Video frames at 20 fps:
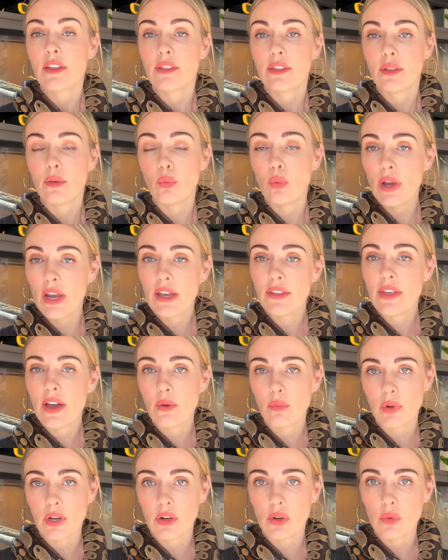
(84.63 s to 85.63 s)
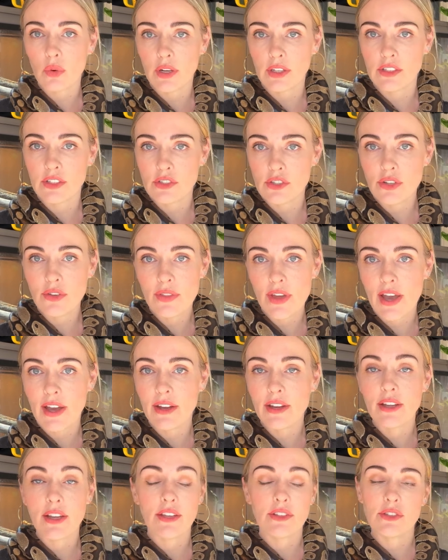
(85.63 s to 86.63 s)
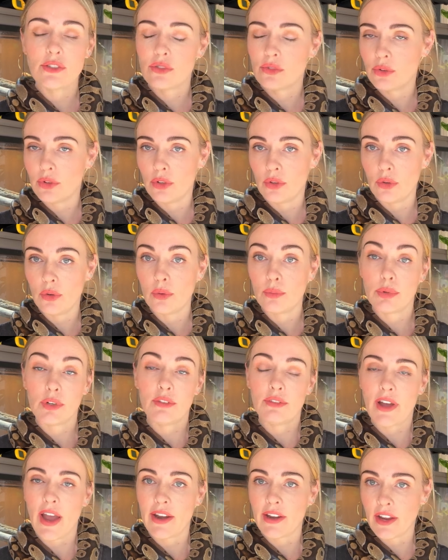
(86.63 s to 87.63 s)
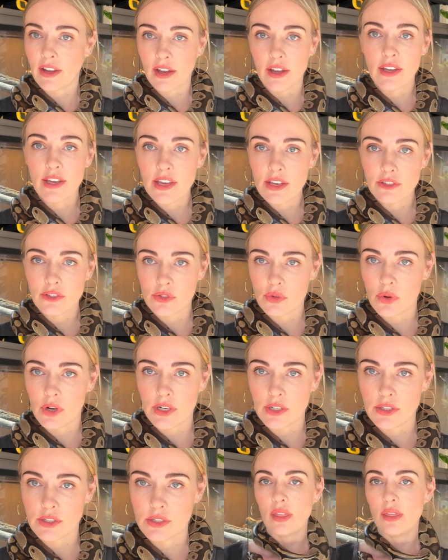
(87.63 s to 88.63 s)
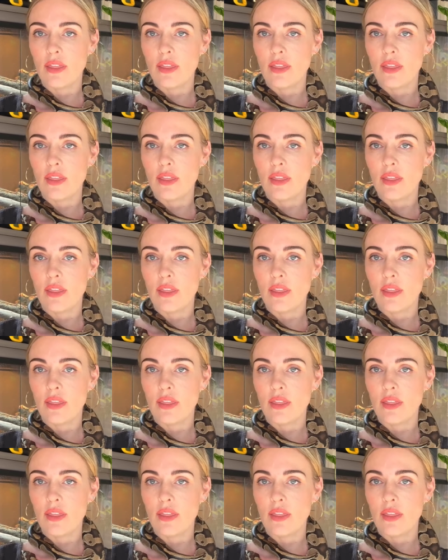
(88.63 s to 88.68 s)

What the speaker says: The way that we're going to do that is through providing a heat source.